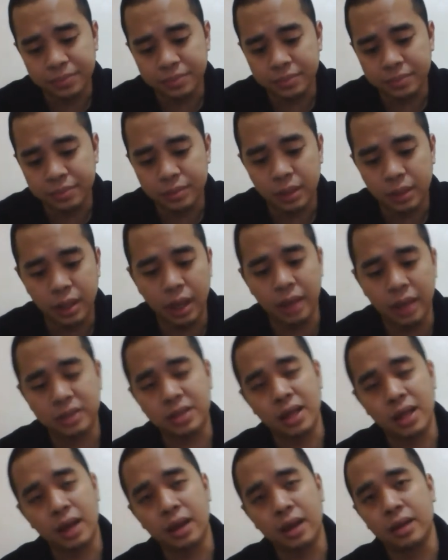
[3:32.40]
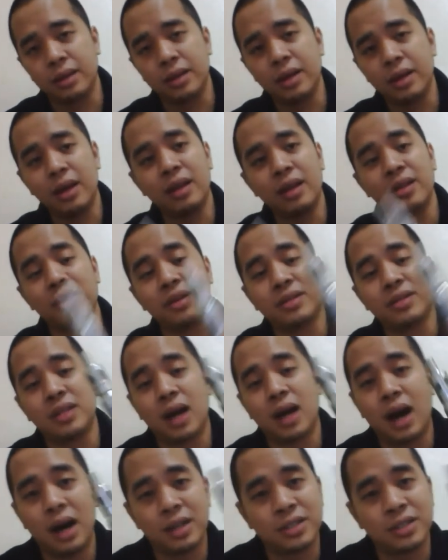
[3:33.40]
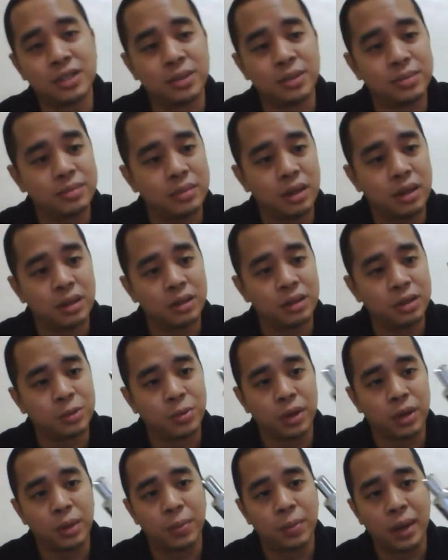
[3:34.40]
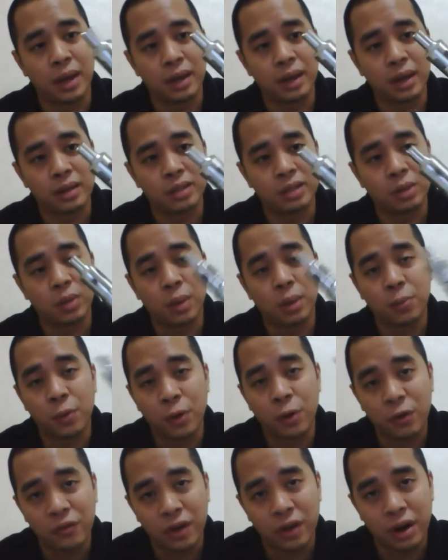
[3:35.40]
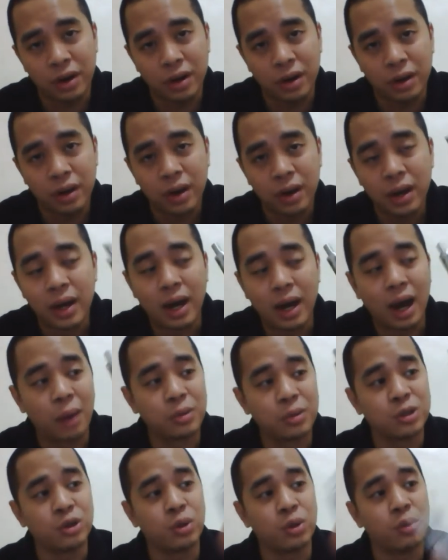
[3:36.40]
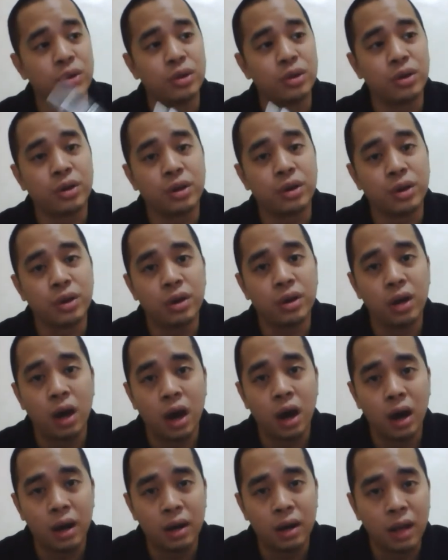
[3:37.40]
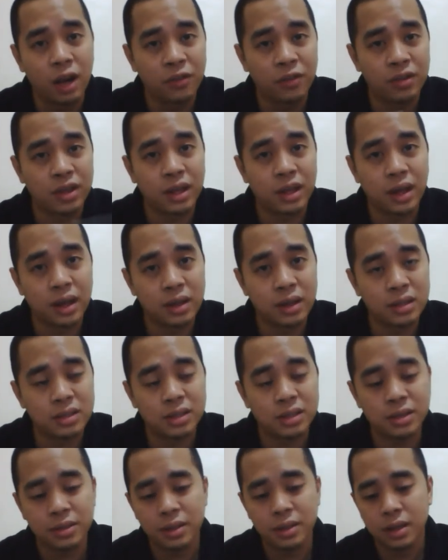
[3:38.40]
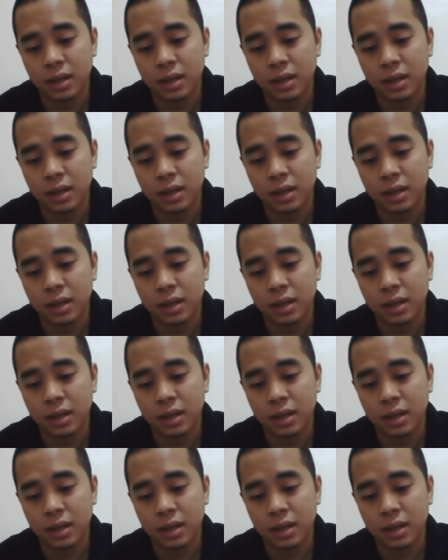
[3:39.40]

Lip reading: Aesthetically, it looks awesome. It looks pretty badass on my Pro Vari. I'm sure it will look good on everything else.